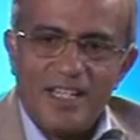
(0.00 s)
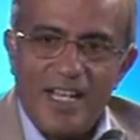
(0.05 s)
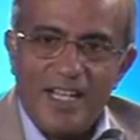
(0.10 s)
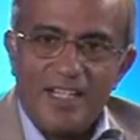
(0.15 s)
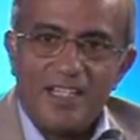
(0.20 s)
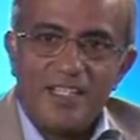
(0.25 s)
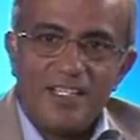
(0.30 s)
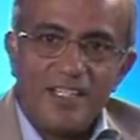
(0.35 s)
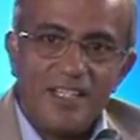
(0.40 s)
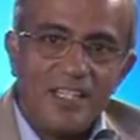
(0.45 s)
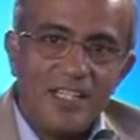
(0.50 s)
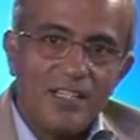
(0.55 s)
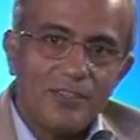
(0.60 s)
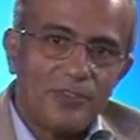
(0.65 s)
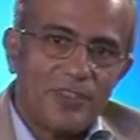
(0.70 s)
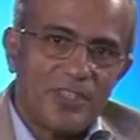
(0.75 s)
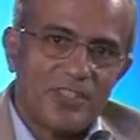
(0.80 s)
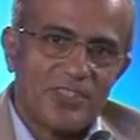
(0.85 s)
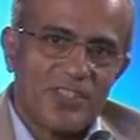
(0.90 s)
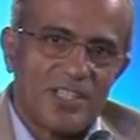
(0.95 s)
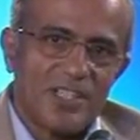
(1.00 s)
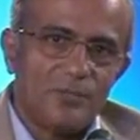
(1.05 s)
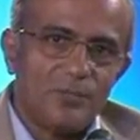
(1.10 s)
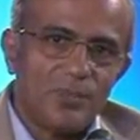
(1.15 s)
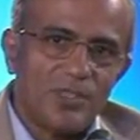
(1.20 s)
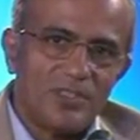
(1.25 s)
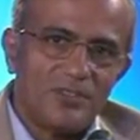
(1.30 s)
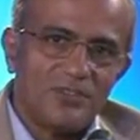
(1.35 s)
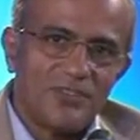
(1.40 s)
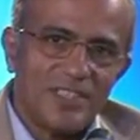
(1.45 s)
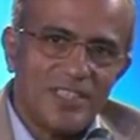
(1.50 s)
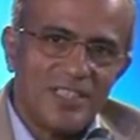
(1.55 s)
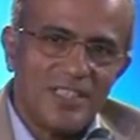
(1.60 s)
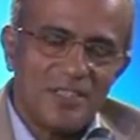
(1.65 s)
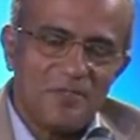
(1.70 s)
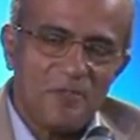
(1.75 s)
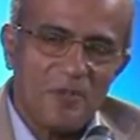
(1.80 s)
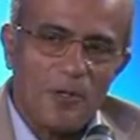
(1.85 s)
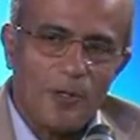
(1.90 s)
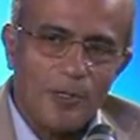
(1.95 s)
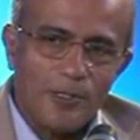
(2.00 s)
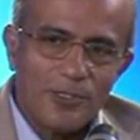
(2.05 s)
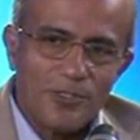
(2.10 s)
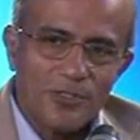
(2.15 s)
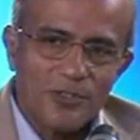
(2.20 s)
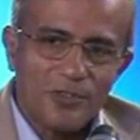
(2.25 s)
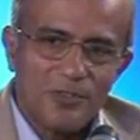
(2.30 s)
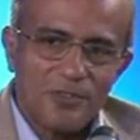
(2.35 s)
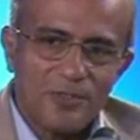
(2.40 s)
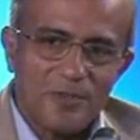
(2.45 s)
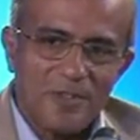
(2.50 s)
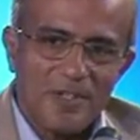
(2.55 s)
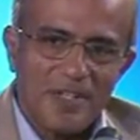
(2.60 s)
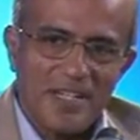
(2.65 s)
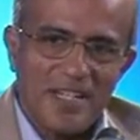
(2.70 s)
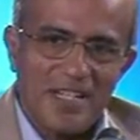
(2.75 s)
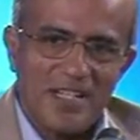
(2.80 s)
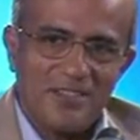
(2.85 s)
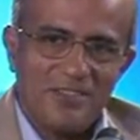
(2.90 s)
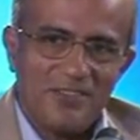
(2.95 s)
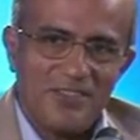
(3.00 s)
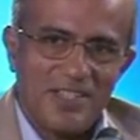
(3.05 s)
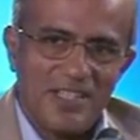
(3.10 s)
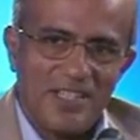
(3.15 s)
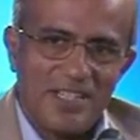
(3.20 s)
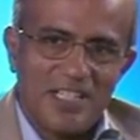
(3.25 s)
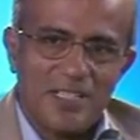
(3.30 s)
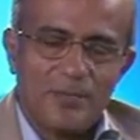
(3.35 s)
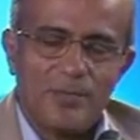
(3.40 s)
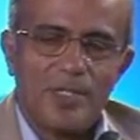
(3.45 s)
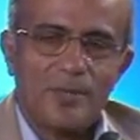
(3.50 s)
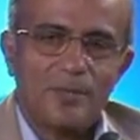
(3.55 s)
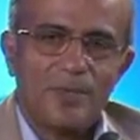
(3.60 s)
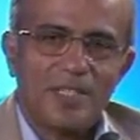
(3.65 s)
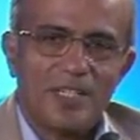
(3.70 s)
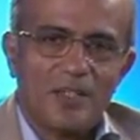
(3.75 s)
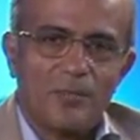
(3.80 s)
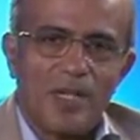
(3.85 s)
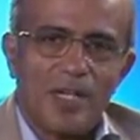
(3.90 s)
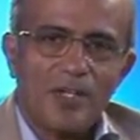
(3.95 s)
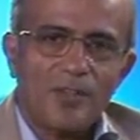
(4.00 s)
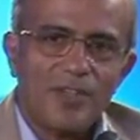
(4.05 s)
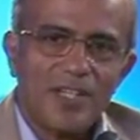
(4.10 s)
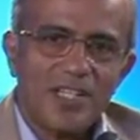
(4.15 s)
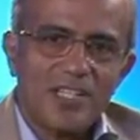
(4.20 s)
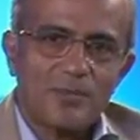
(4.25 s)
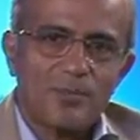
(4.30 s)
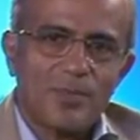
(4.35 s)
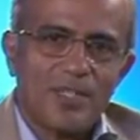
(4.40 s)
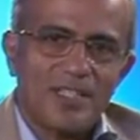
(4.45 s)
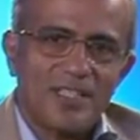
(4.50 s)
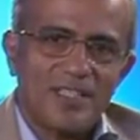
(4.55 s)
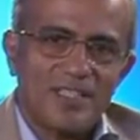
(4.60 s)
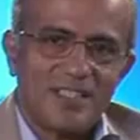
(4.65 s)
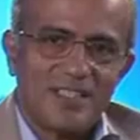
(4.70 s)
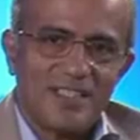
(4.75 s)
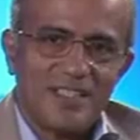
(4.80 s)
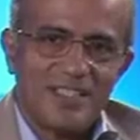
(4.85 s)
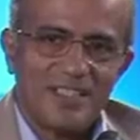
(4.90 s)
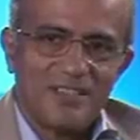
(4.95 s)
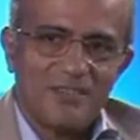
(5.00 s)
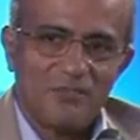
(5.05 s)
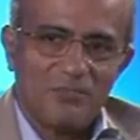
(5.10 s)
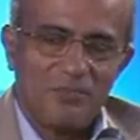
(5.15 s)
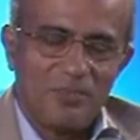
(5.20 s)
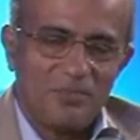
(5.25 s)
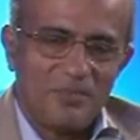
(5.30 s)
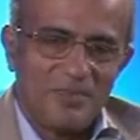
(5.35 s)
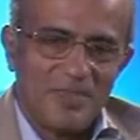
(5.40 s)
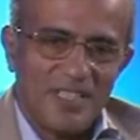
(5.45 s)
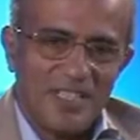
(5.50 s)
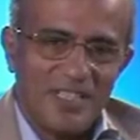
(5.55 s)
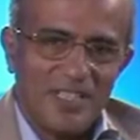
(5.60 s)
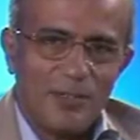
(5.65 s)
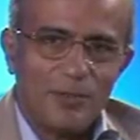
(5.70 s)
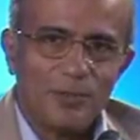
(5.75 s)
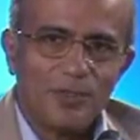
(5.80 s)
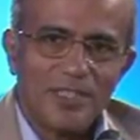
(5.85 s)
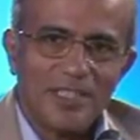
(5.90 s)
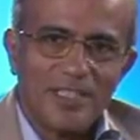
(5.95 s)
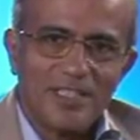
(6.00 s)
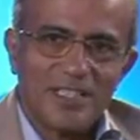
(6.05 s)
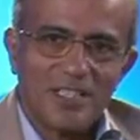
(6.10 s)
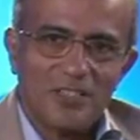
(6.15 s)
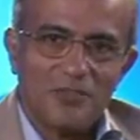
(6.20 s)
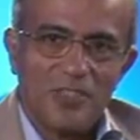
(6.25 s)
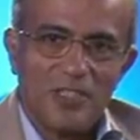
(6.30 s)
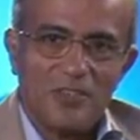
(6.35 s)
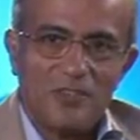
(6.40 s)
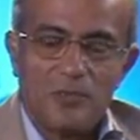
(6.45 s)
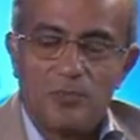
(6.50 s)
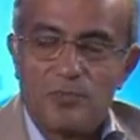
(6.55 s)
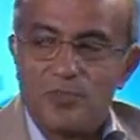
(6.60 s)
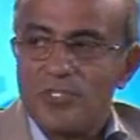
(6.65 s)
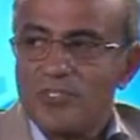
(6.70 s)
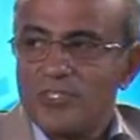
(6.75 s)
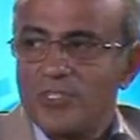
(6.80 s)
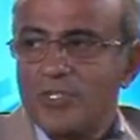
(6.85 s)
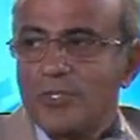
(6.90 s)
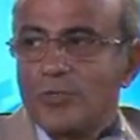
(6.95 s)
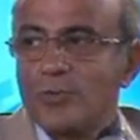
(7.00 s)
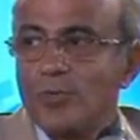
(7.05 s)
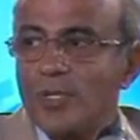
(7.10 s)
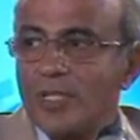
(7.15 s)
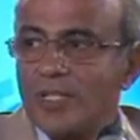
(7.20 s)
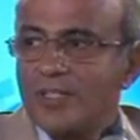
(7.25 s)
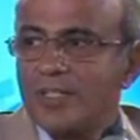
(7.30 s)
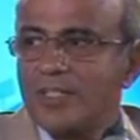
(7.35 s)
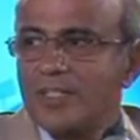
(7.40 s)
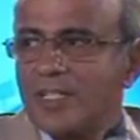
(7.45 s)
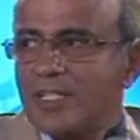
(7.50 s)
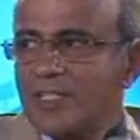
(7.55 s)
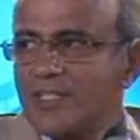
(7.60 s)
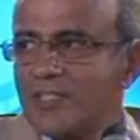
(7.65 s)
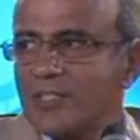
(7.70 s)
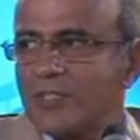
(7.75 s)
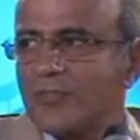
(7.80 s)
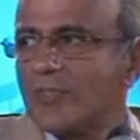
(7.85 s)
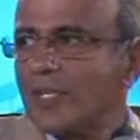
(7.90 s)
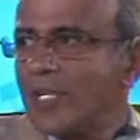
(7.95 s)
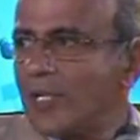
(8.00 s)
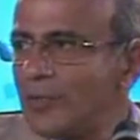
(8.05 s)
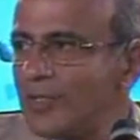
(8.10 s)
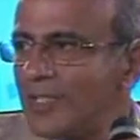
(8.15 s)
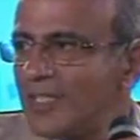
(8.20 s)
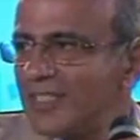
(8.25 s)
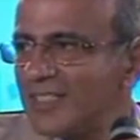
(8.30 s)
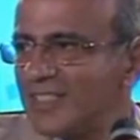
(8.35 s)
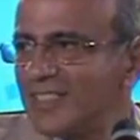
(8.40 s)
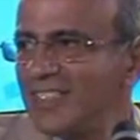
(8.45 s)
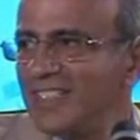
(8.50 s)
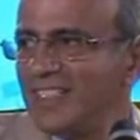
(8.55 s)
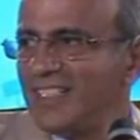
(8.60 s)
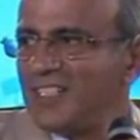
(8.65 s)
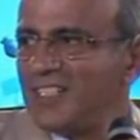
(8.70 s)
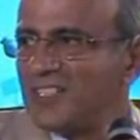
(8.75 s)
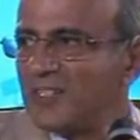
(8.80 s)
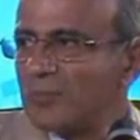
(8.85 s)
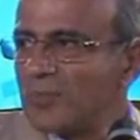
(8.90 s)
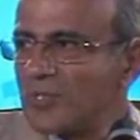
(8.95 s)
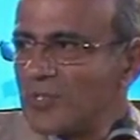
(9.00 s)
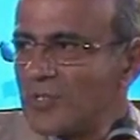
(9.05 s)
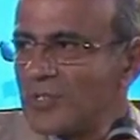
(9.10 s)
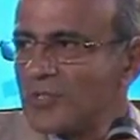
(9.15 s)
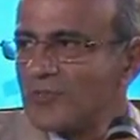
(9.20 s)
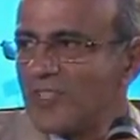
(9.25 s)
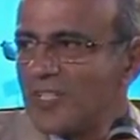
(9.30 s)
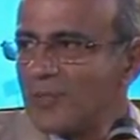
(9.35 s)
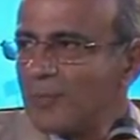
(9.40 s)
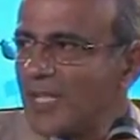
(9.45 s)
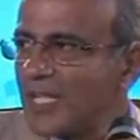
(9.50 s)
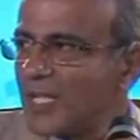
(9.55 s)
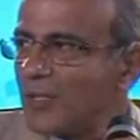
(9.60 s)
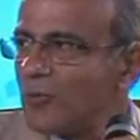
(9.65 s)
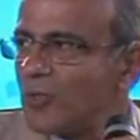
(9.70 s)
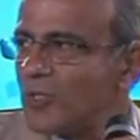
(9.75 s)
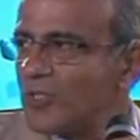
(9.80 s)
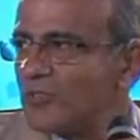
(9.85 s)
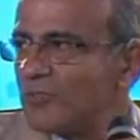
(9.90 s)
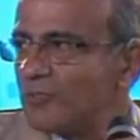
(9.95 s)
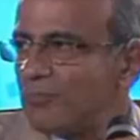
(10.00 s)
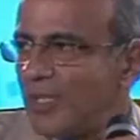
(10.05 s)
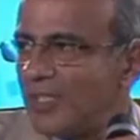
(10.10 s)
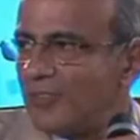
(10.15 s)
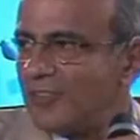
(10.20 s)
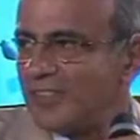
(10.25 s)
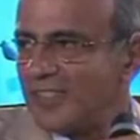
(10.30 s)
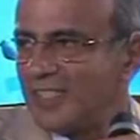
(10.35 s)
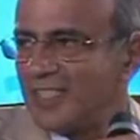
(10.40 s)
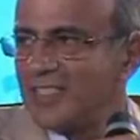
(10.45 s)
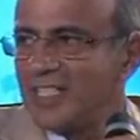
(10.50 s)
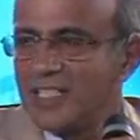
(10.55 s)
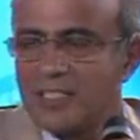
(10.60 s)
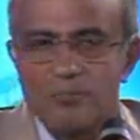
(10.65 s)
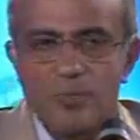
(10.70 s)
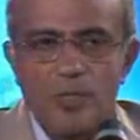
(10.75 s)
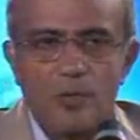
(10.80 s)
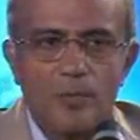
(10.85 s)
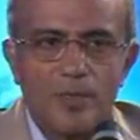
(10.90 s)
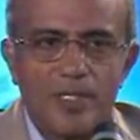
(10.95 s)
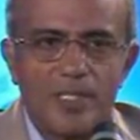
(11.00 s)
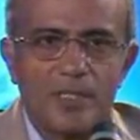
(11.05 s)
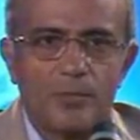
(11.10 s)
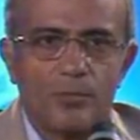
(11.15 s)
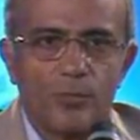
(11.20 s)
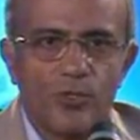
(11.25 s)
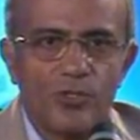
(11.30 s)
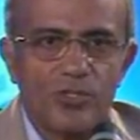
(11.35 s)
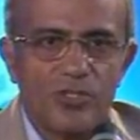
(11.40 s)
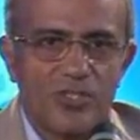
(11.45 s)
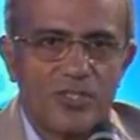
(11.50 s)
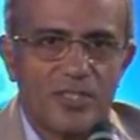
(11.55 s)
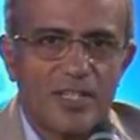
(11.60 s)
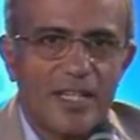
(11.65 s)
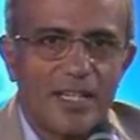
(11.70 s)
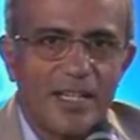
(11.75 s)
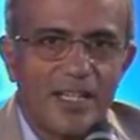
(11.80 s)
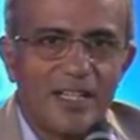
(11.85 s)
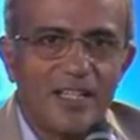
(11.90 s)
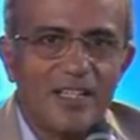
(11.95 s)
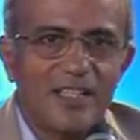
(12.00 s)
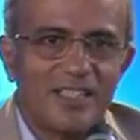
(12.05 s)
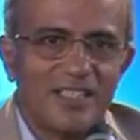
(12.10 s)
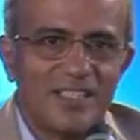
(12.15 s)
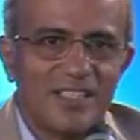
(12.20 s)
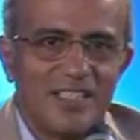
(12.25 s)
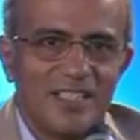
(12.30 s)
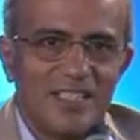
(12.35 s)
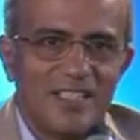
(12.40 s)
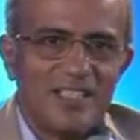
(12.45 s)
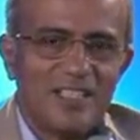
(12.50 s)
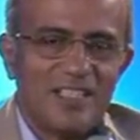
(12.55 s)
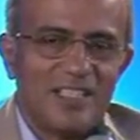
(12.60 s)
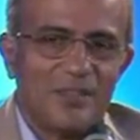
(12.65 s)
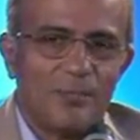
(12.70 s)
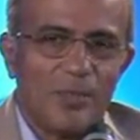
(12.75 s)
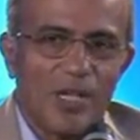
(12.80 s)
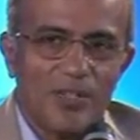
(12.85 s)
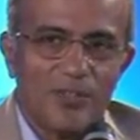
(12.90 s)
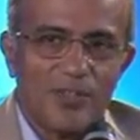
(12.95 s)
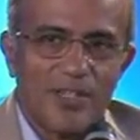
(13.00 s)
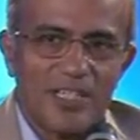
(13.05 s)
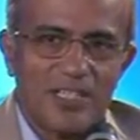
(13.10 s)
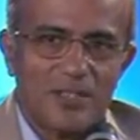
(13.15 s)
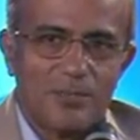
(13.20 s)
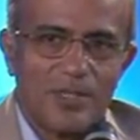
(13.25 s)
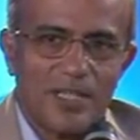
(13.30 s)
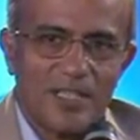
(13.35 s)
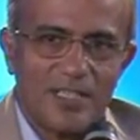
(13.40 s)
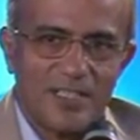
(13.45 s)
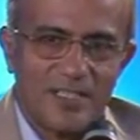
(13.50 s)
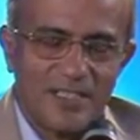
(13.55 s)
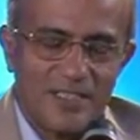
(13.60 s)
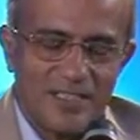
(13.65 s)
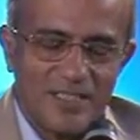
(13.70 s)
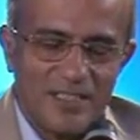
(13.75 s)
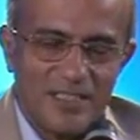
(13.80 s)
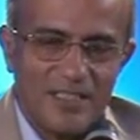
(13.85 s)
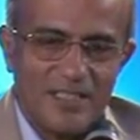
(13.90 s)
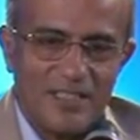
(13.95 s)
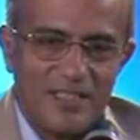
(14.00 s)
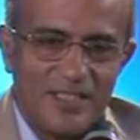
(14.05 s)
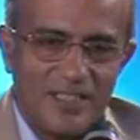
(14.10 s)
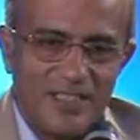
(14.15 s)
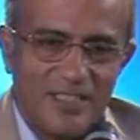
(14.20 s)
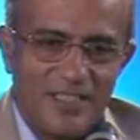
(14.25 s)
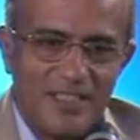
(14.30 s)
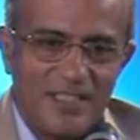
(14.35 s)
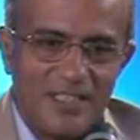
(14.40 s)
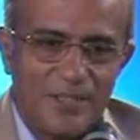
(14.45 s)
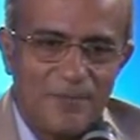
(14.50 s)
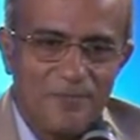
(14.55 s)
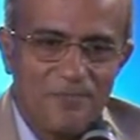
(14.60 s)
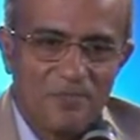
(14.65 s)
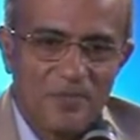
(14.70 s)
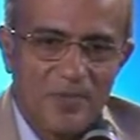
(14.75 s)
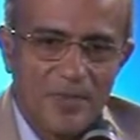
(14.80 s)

And in India, for example, we also have an experimental biogas plant in Ludhiana where we process 200 tons of cow dung to produce 1 megawatt of power. And that's probably the most scaled biogas plant in India.